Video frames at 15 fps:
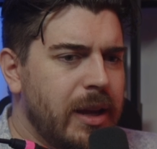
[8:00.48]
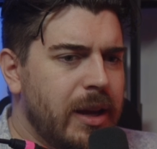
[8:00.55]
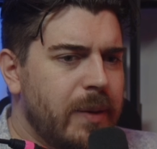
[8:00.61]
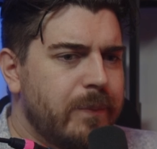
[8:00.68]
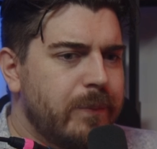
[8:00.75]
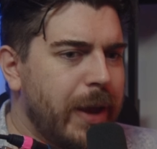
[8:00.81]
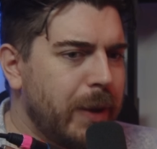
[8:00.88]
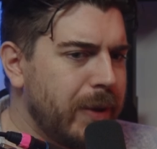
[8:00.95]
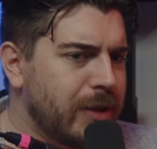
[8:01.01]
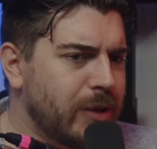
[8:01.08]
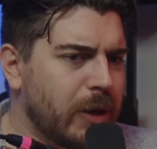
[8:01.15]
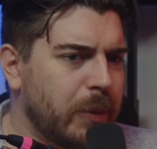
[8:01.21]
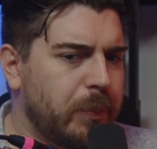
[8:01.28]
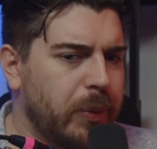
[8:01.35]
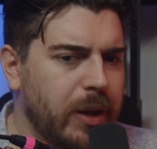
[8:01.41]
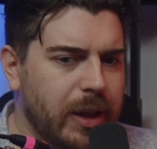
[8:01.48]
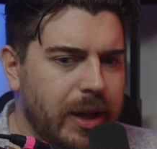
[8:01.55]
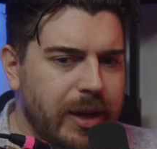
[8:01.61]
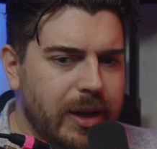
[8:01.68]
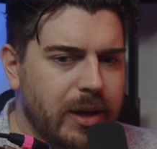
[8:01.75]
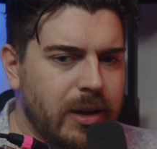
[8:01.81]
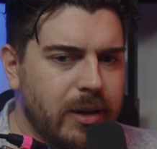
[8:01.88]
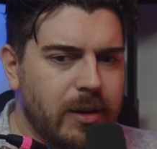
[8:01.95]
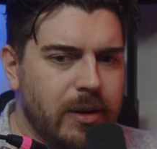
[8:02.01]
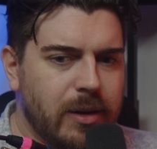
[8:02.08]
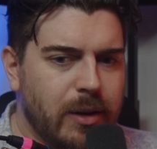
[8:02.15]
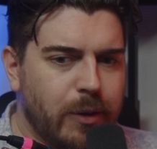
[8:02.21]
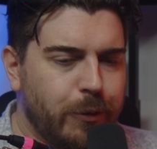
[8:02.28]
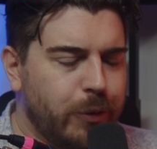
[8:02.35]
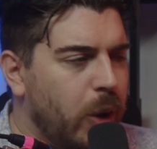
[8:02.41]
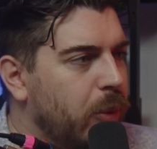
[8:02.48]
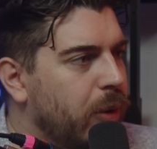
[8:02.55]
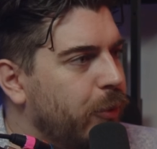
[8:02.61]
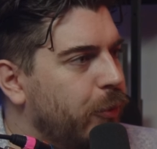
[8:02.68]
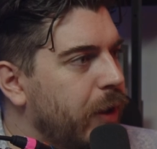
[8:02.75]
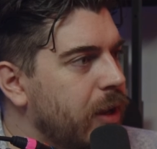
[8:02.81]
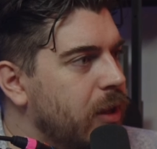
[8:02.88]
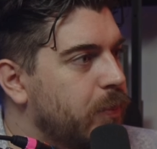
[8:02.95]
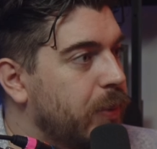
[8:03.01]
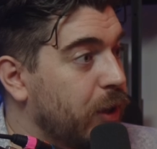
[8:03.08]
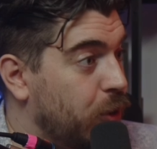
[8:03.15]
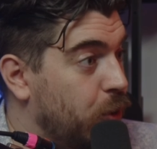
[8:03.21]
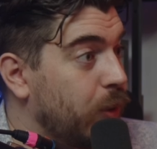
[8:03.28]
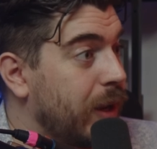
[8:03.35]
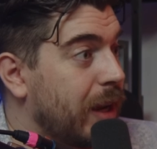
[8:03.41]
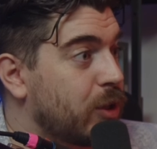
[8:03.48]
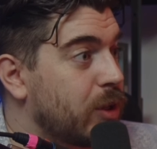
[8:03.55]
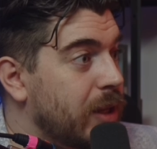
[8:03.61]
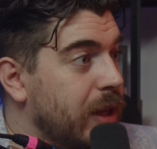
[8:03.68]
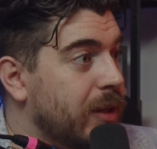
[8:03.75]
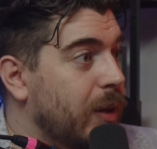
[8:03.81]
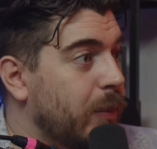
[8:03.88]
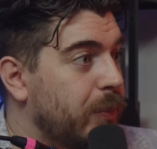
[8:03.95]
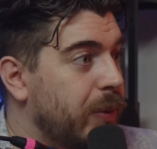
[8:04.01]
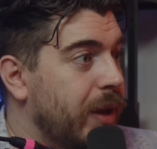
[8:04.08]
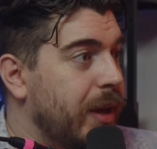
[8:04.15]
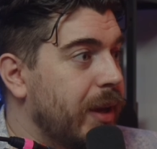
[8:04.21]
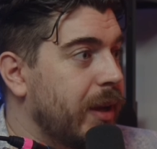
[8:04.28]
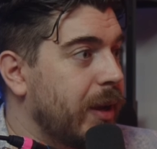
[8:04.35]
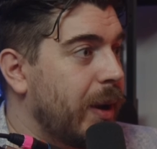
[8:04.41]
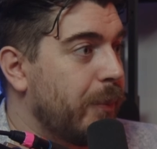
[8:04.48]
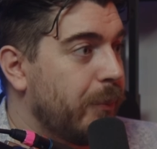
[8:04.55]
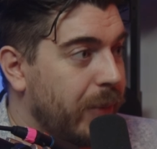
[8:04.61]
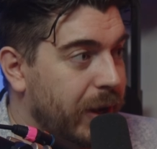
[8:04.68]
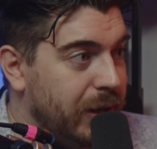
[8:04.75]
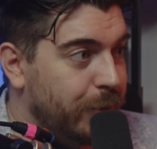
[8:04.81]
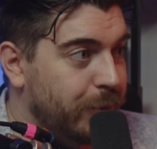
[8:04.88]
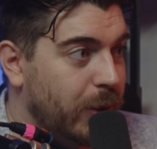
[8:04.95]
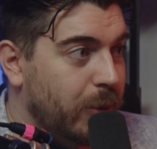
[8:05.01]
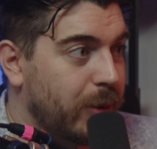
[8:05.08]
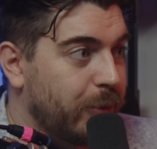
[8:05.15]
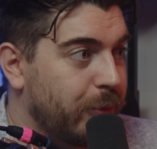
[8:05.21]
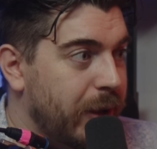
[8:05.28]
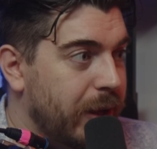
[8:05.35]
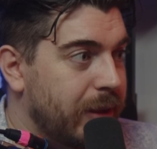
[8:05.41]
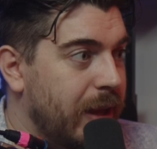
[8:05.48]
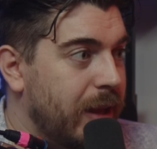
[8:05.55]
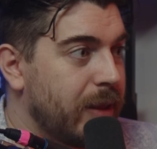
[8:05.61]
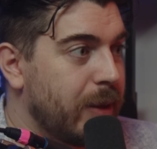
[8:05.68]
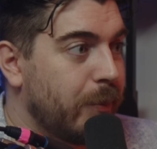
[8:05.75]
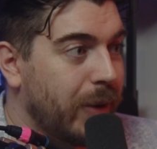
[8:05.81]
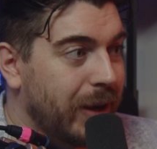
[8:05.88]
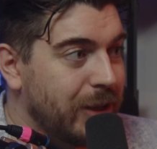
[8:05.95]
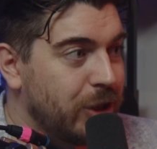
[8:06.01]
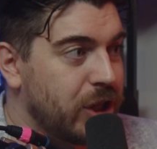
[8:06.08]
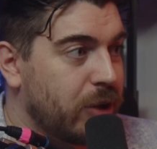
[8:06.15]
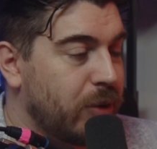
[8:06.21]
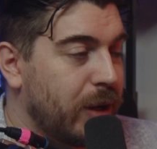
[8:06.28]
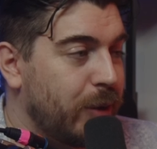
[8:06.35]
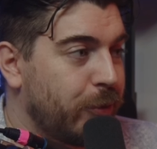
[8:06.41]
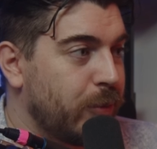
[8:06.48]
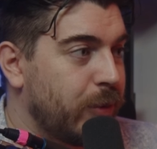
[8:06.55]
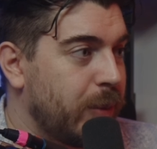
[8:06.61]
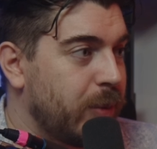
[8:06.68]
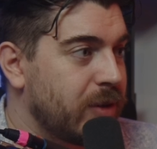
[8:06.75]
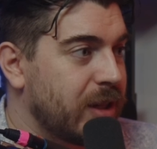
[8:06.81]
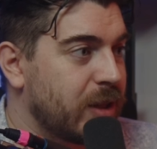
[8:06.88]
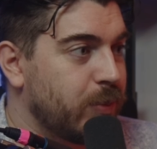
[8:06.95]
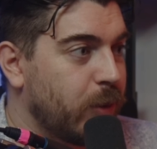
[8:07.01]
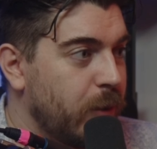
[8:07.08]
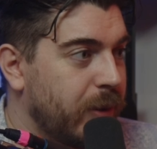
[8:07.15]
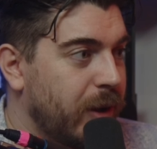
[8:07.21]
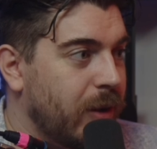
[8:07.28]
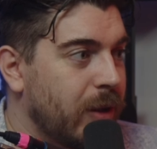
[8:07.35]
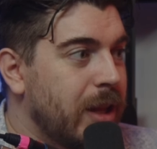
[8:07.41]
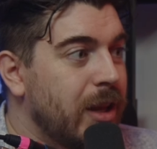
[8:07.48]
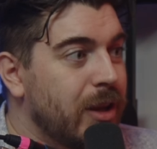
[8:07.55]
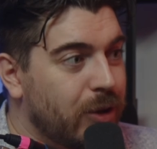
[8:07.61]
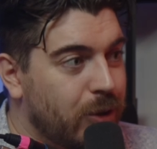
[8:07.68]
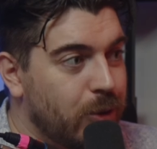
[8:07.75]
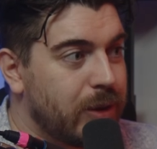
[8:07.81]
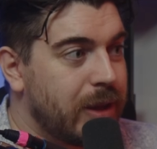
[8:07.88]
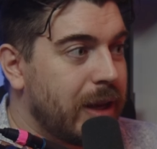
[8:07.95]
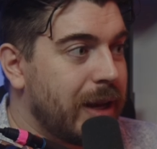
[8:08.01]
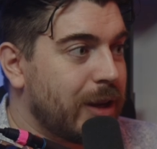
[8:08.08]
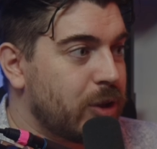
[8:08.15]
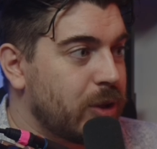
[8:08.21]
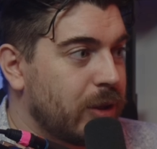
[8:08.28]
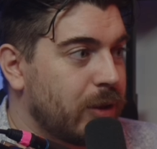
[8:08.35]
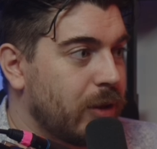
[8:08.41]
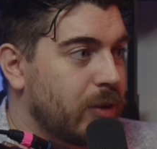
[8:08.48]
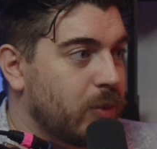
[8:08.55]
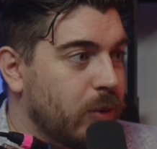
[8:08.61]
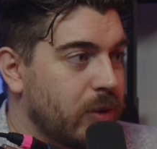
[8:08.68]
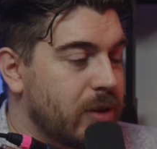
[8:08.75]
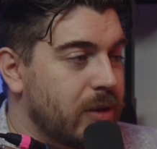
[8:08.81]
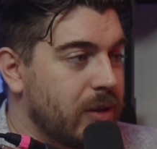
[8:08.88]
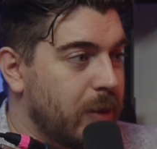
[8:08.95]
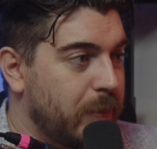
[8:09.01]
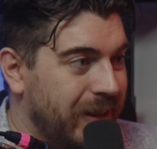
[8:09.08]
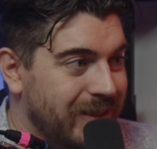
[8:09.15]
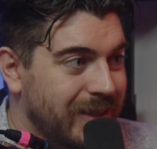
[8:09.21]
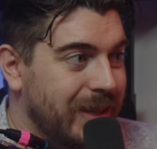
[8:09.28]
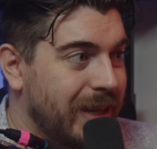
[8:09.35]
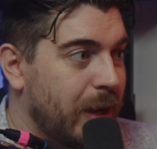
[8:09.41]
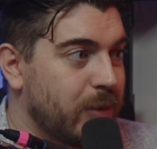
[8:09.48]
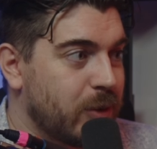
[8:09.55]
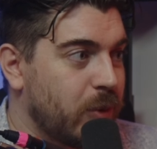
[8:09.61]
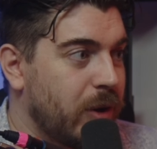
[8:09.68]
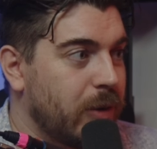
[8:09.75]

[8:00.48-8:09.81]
maybe it's on a player flow on effect but it could actually end up being a money flow on effect that the money generated from rainbow six mobile could then actually go towards the pc game as well